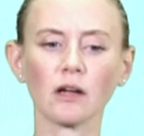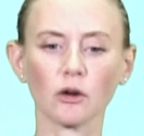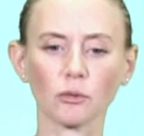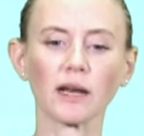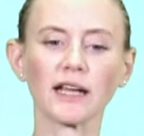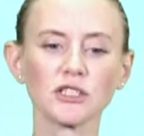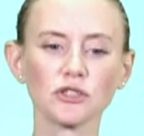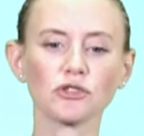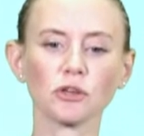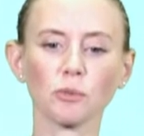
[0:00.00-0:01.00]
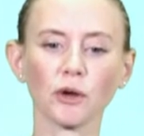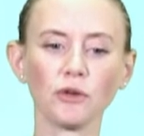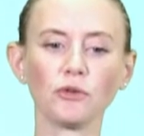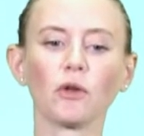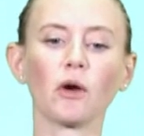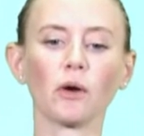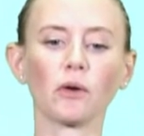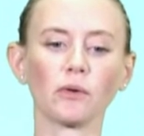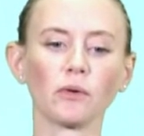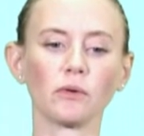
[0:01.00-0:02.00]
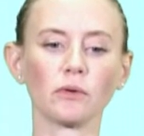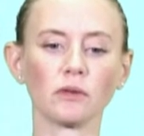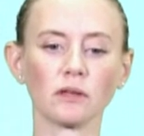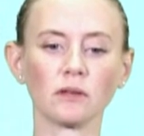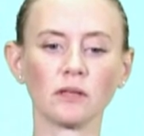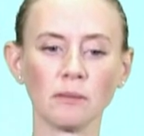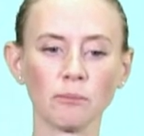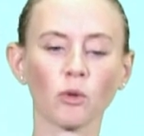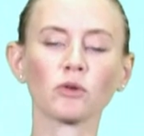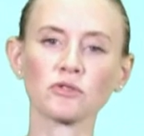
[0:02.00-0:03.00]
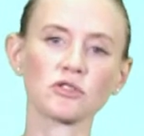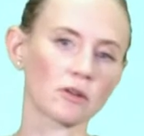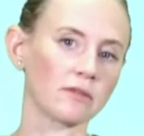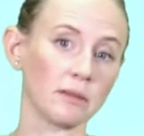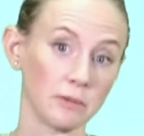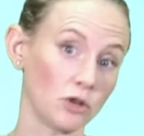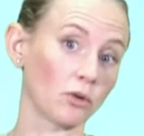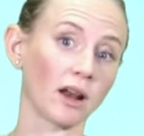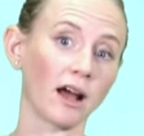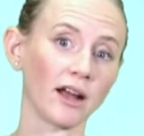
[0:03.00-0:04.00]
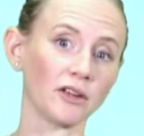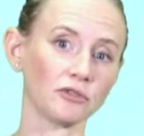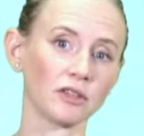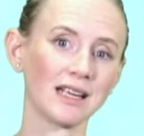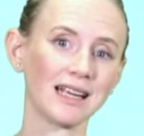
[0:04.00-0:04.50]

relationship where you know the importance of them in your life.